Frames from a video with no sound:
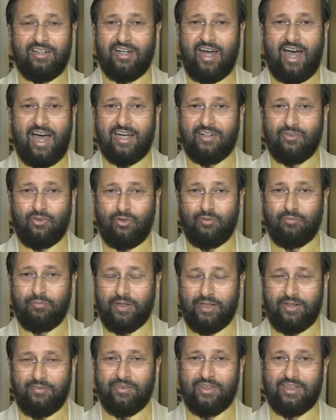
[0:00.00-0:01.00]
I don't
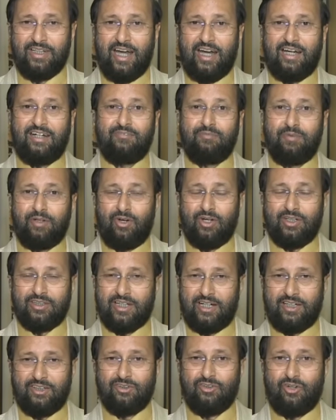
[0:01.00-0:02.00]
believe in that, because
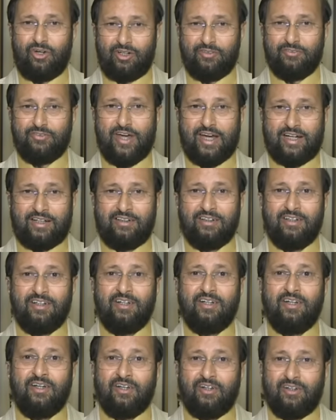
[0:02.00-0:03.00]
that is not a fact.
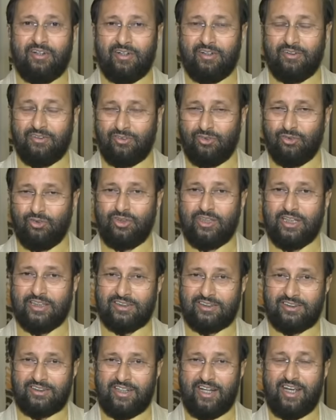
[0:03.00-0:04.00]
You
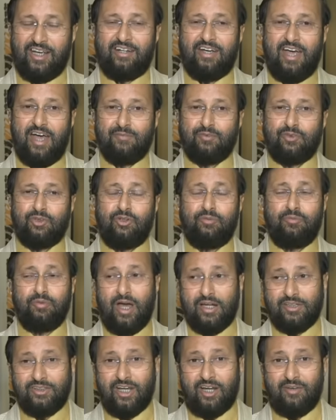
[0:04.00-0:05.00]
just take
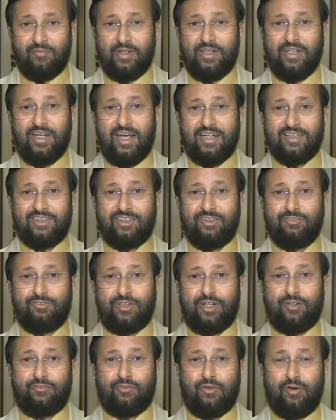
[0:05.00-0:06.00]
absolute. Germany has
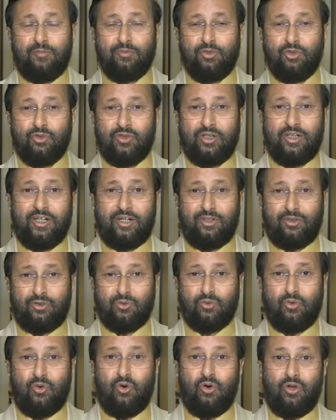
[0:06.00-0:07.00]
shifted from nuclear
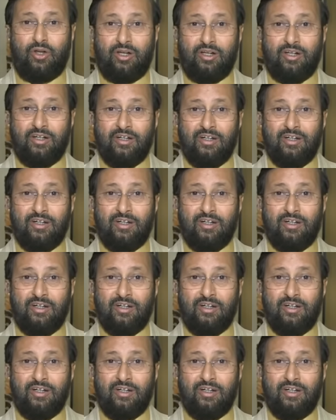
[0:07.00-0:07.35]
to coal.